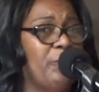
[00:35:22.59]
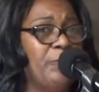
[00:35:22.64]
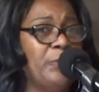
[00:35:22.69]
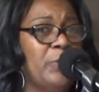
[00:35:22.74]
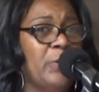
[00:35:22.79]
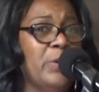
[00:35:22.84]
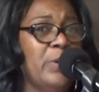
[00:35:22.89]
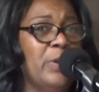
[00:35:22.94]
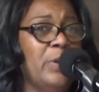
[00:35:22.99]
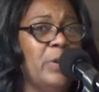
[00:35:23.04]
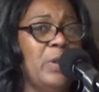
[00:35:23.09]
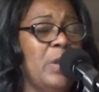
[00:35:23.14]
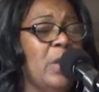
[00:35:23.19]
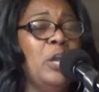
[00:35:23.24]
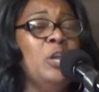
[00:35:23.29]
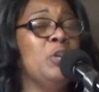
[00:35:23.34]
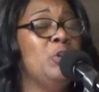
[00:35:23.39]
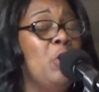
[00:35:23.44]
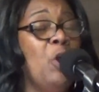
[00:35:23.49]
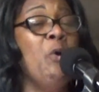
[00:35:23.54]

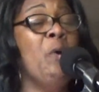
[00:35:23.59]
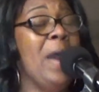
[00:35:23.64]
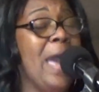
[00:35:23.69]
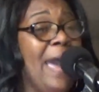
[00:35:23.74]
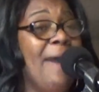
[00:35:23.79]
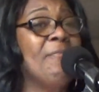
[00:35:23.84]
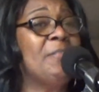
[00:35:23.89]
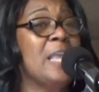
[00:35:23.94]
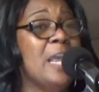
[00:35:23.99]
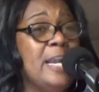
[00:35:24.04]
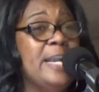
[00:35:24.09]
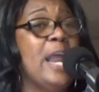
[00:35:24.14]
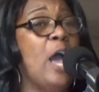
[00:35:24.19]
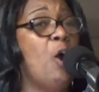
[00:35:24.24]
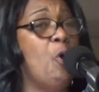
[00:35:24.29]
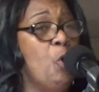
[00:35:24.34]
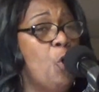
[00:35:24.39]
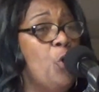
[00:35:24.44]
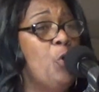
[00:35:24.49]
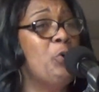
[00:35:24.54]
You have to
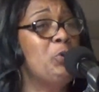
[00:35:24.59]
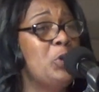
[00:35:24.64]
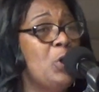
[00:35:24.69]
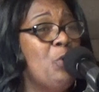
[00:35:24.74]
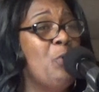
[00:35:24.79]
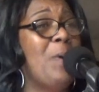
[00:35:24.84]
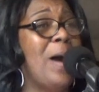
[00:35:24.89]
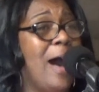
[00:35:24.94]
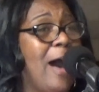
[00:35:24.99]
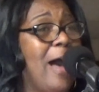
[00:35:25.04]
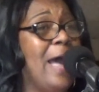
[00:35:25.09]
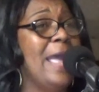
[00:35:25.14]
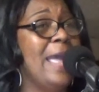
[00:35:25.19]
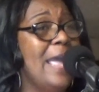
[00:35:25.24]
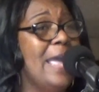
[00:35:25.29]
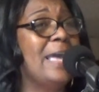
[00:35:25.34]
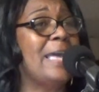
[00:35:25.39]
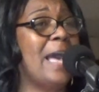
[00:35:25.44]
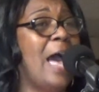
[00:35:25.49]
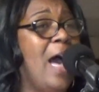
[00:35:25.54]
know who you
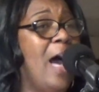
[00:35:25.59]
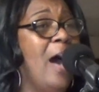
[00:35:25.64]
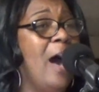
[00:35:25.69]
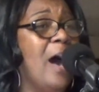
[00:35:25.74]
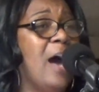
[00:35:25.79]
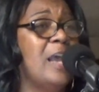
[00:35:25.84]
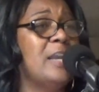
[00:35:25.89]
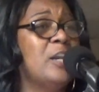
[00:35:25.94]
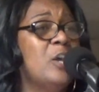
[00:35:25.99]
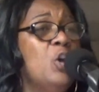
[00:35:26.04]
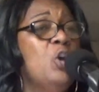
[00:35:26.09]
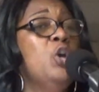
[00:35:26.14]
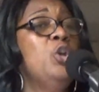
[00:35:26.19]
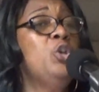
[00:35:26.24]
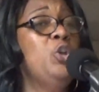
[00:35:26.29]
are in God.